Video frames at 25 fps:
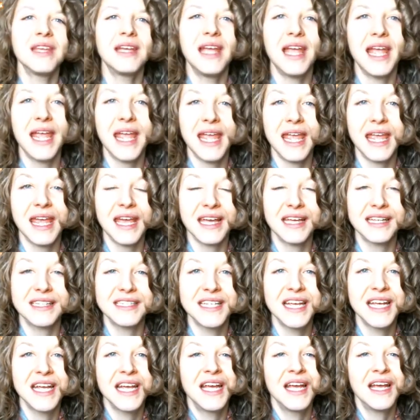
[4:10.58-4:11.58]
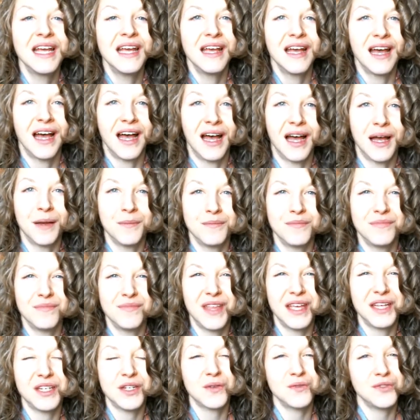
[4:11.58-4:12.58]
And um,
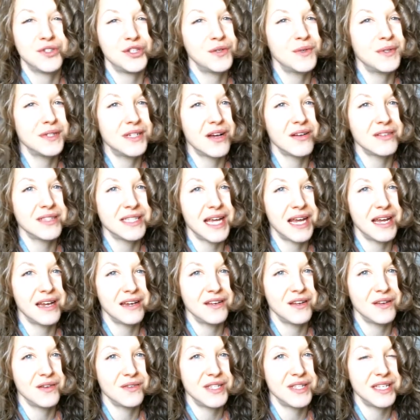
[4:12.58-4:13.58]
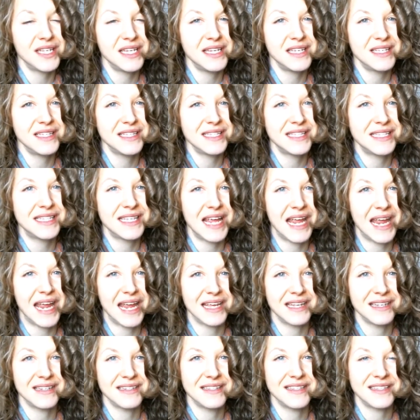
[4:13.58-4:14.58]
they don't do adult diagnoses.
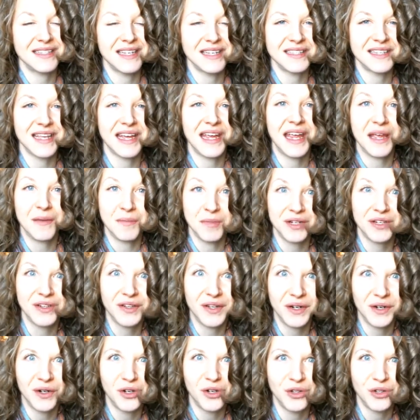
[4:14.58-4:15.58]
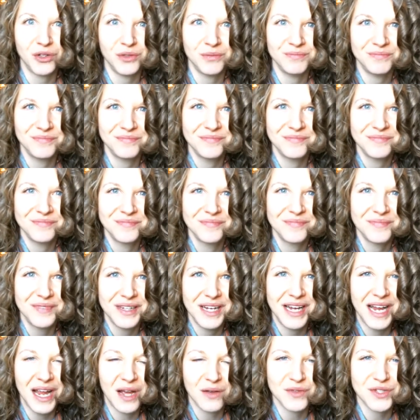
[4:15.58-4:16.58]
And since I am a clinical
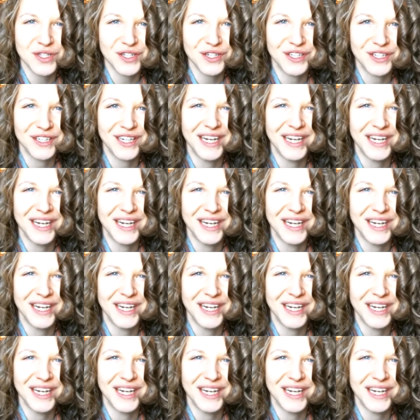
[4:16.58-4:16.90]
counselor,